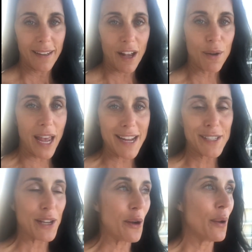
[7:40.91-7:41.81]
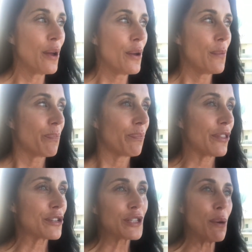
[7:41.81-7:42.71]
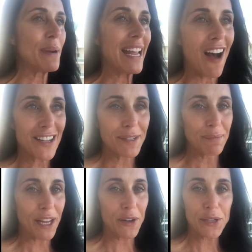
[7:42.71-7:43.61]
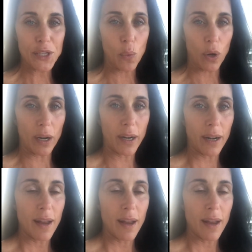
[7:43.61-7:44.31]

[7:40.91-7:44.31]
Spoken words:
Okay, so there's so many awesome layers to work.